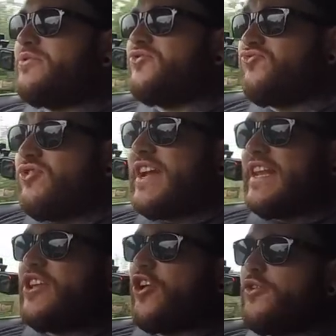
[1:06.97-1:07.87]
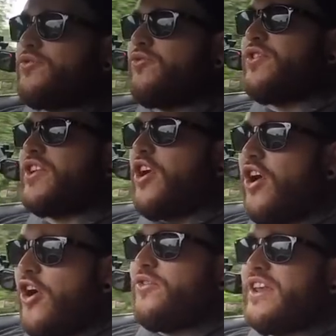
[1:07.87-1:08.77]
to really go through the
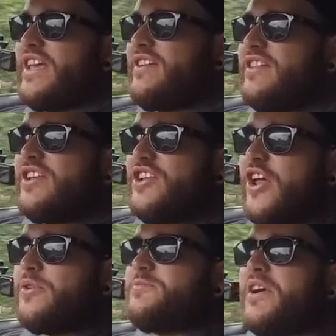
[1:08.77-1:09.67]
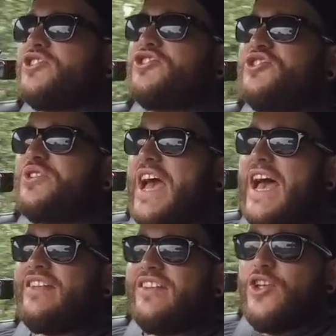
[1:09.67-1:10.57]
car, only, you know, as much as you
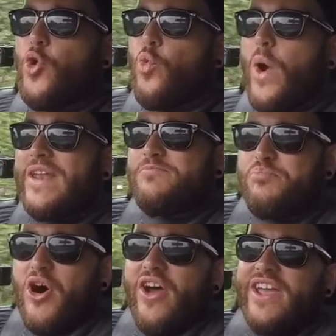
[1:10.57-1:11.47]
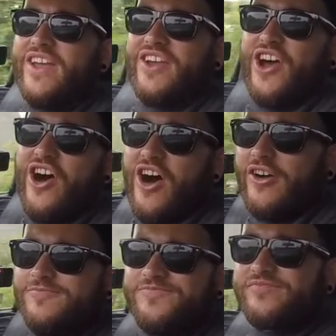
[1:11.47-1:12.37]
can when buying a car.
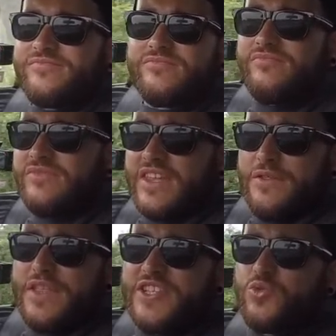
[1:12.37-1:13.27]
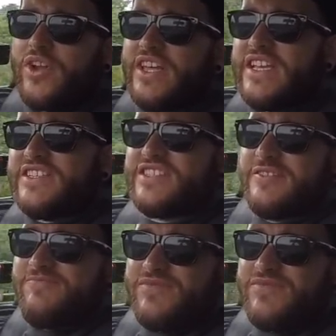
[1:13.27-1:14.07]
This one is,